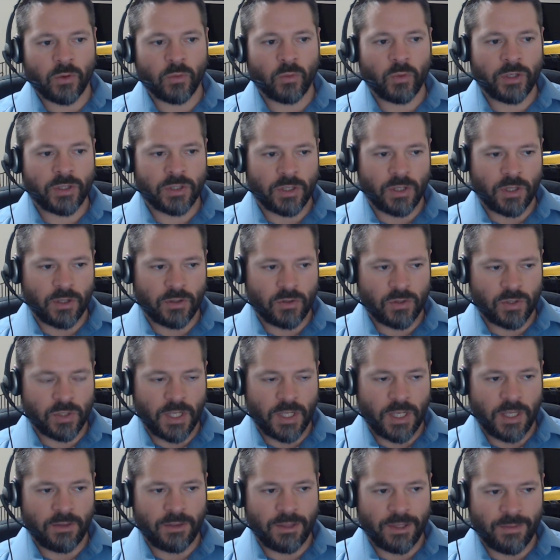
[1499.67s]
we should
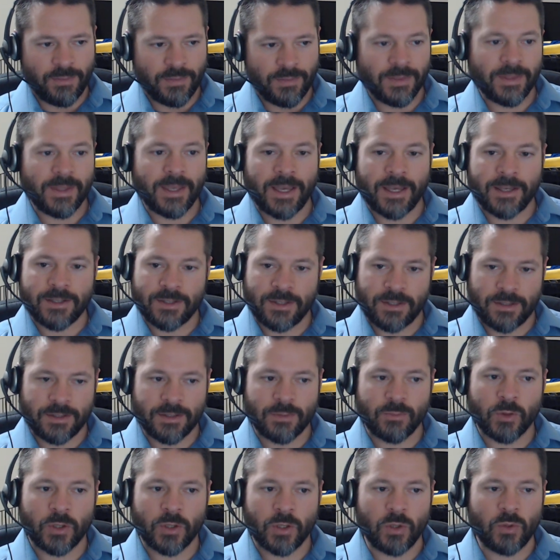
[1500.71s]
understand them as
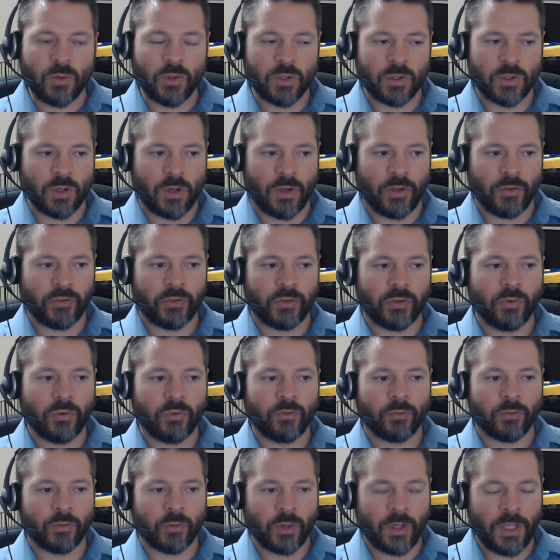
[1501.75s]
someone who is also
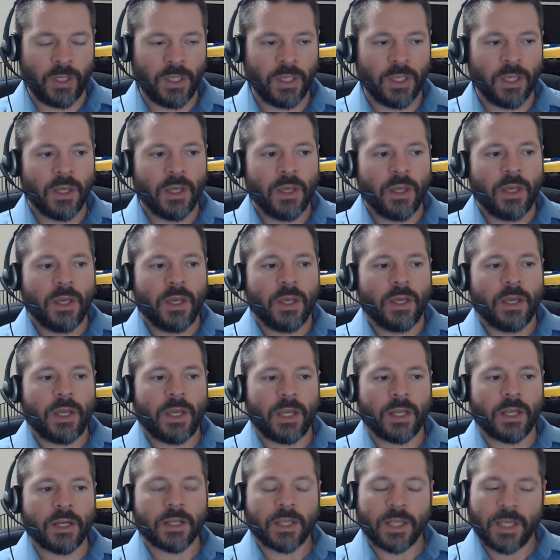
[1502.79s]
free and